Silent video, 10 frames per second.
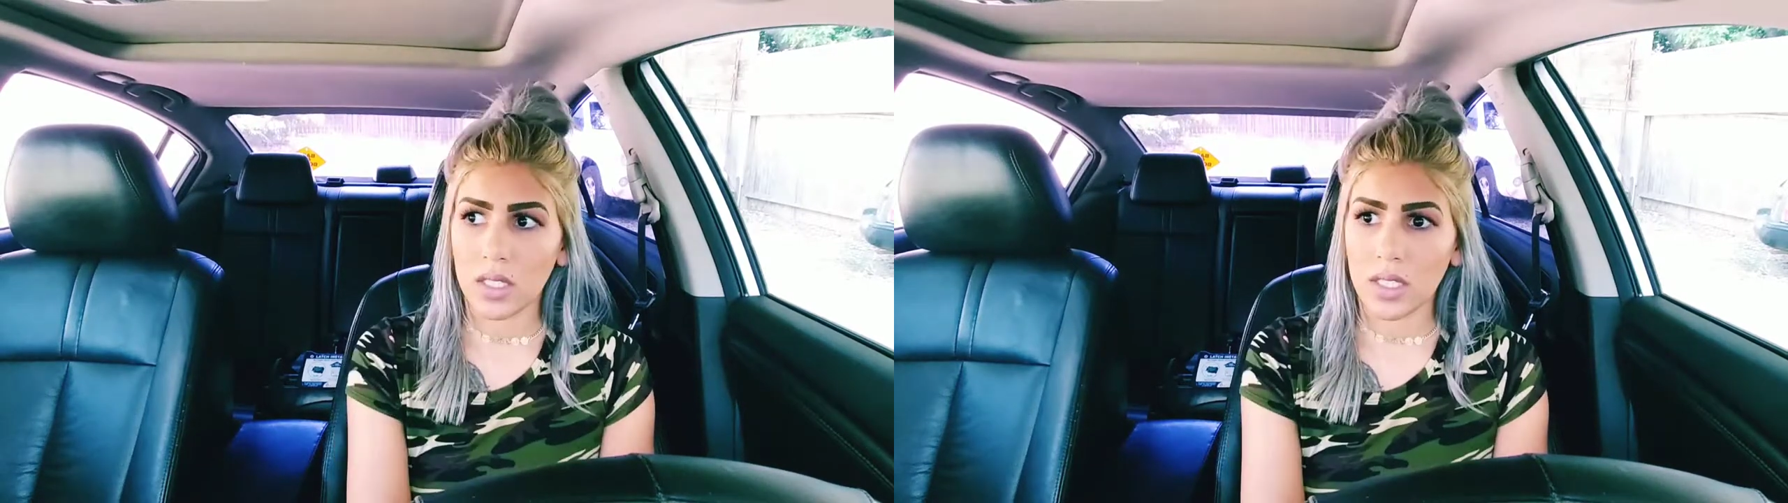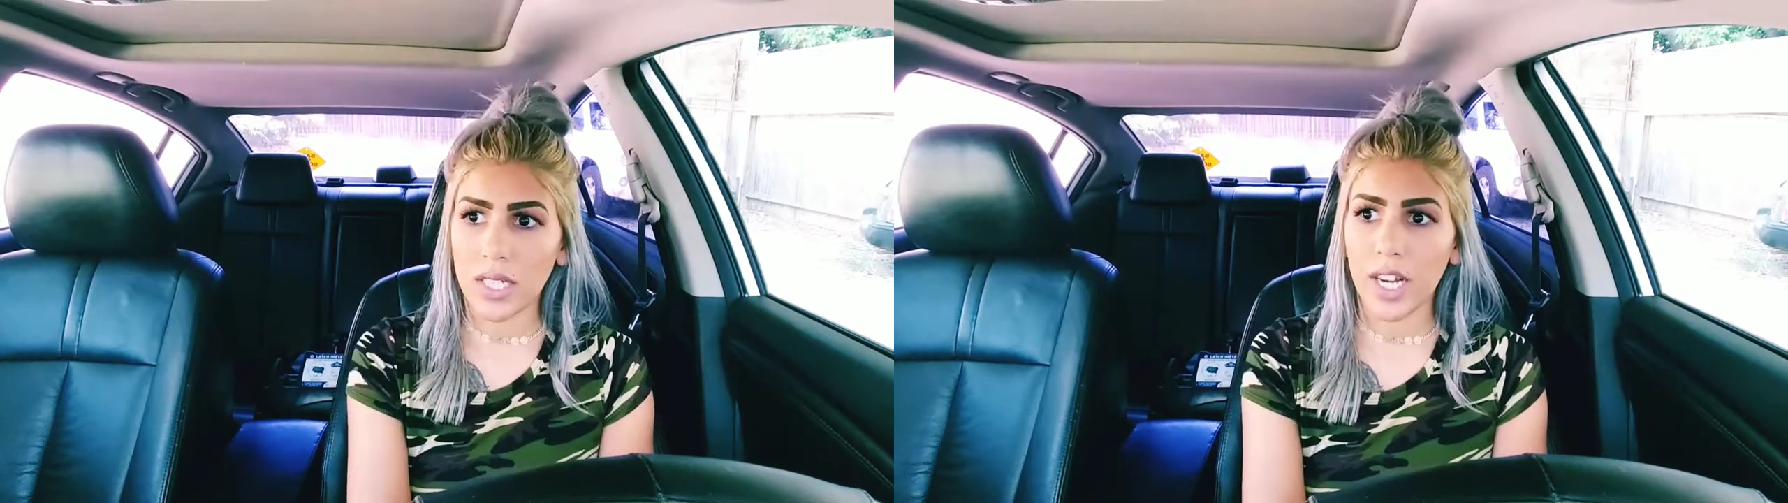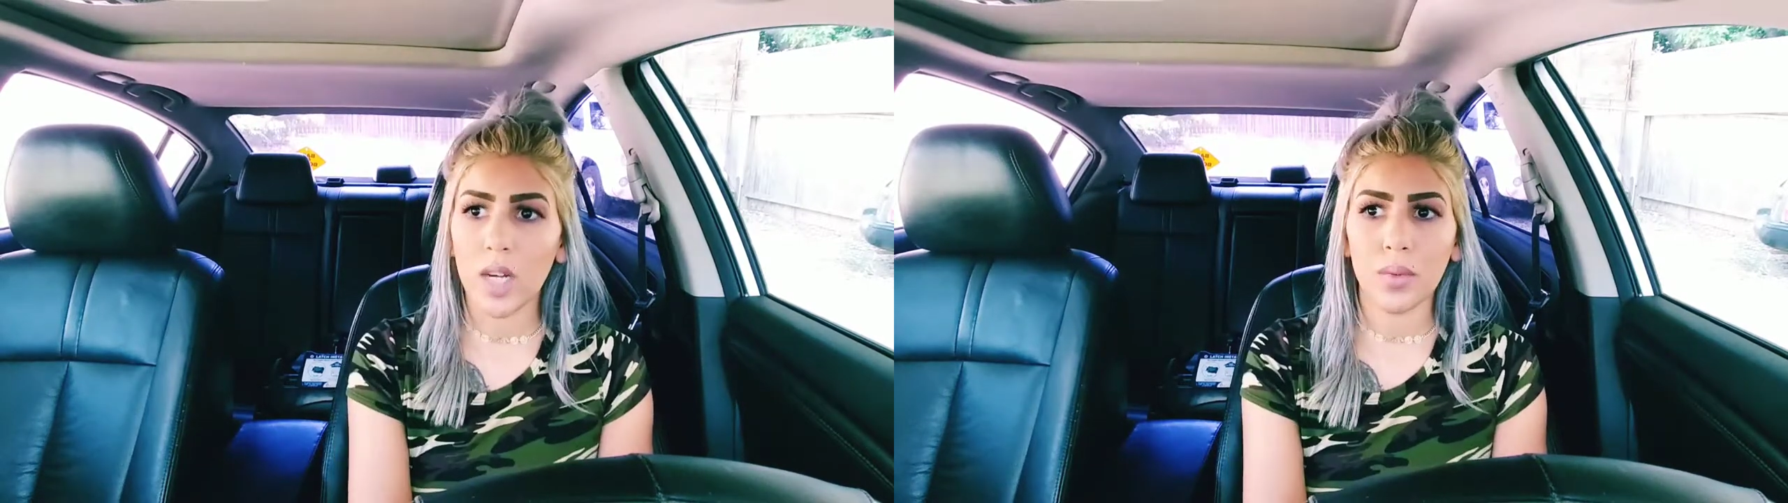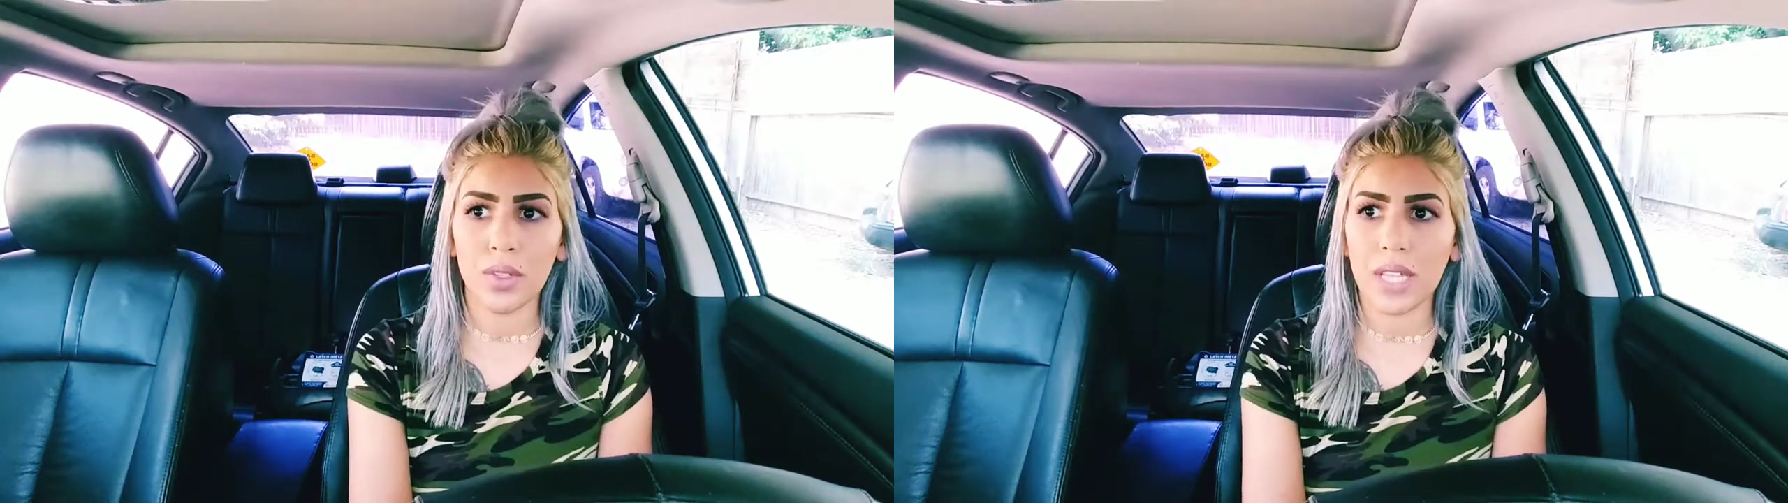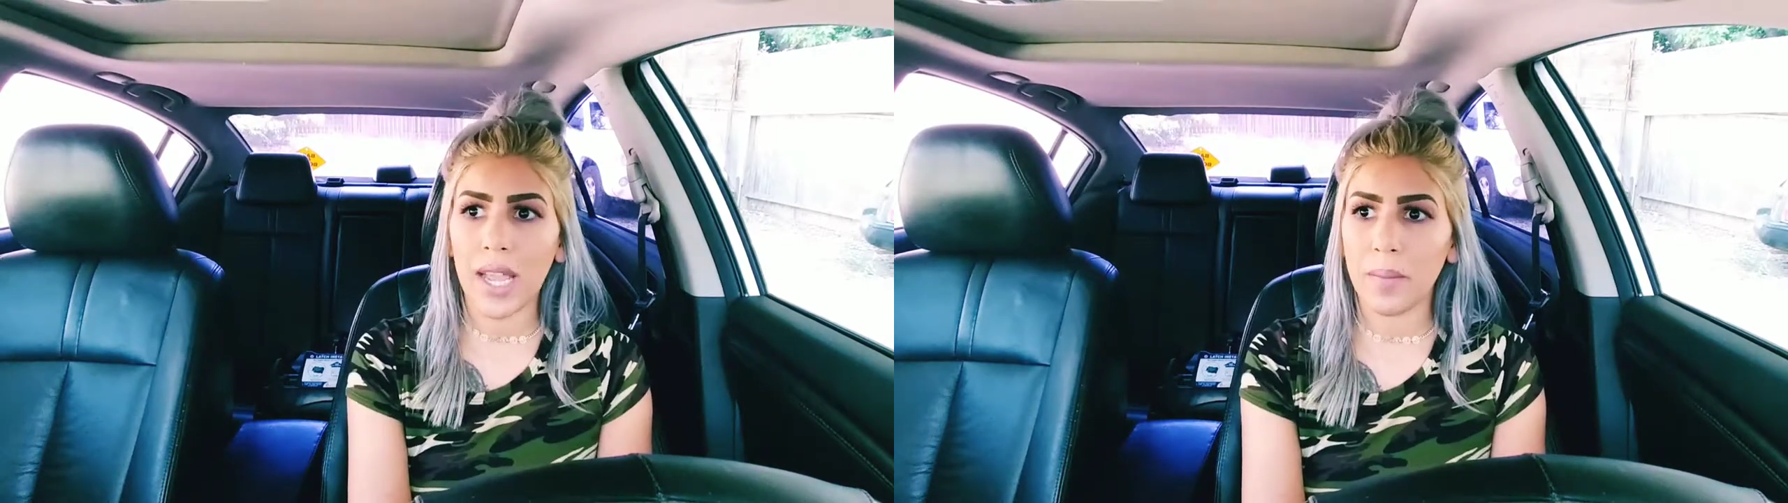Terrible
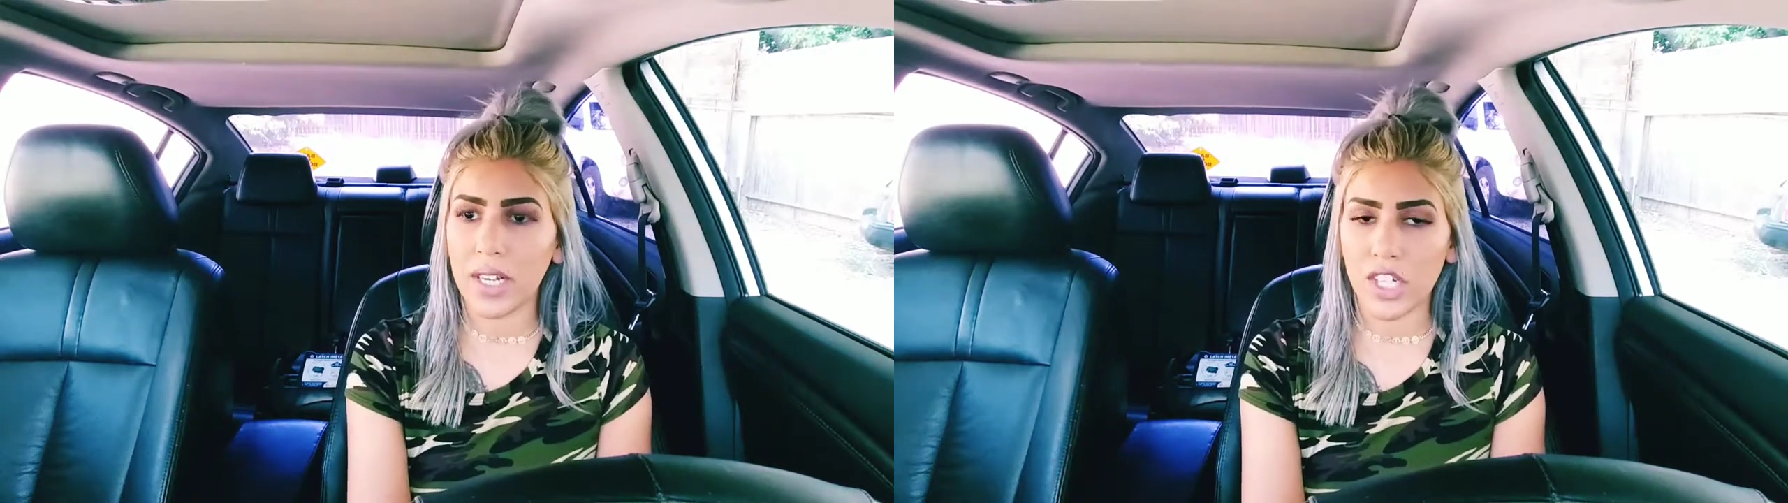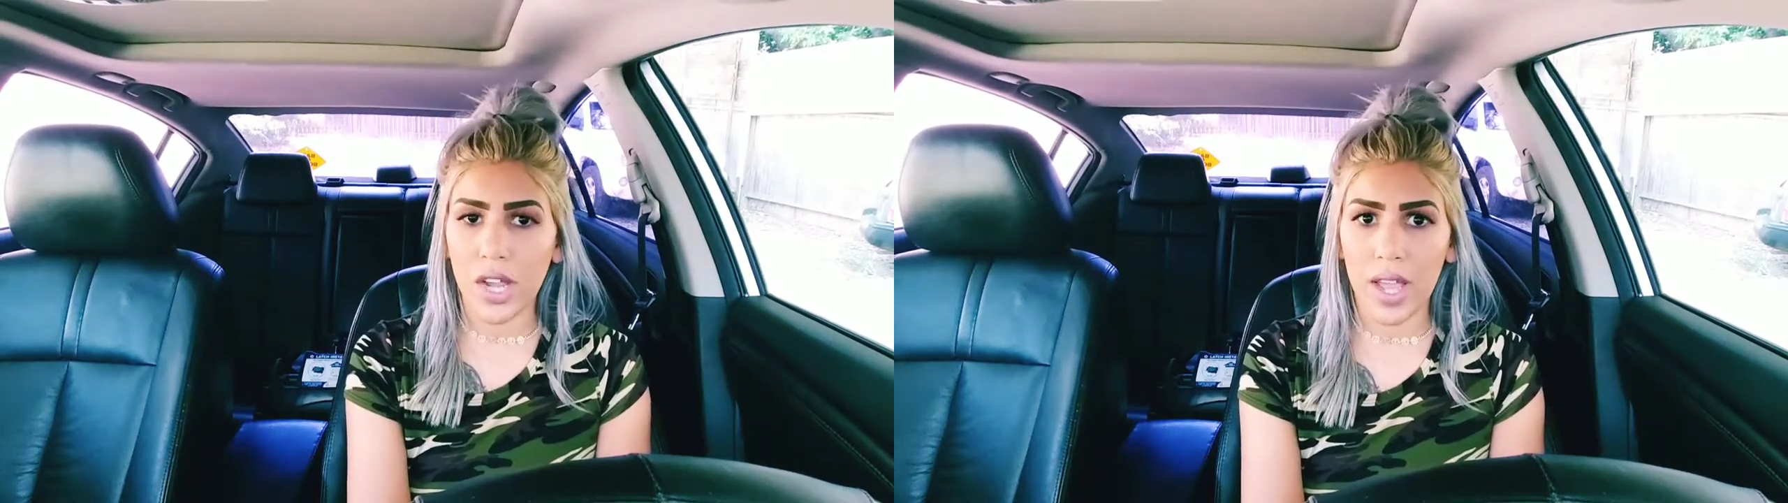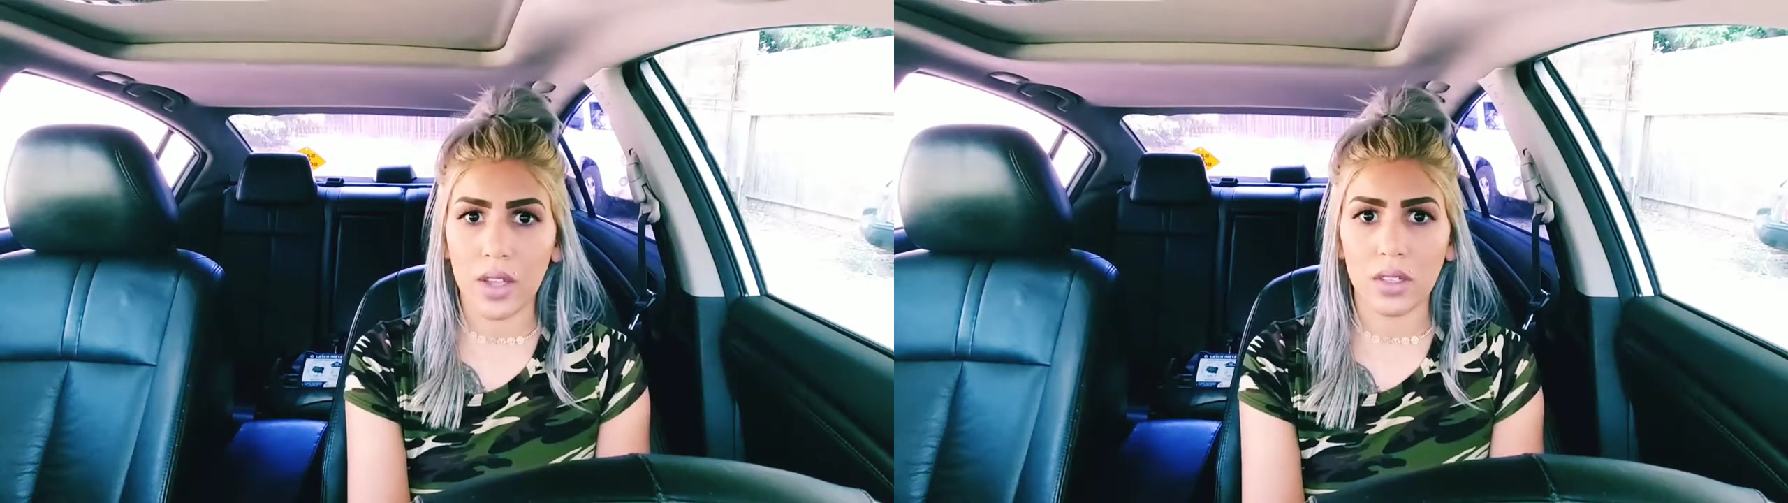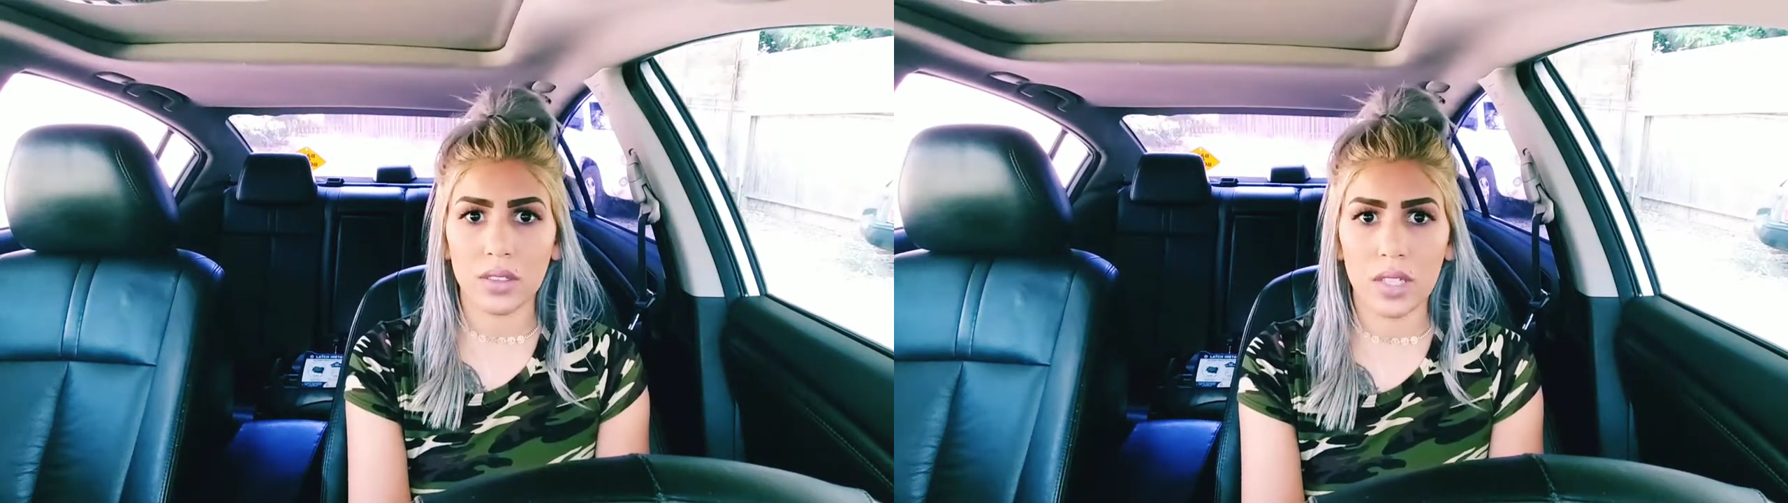nightmare child.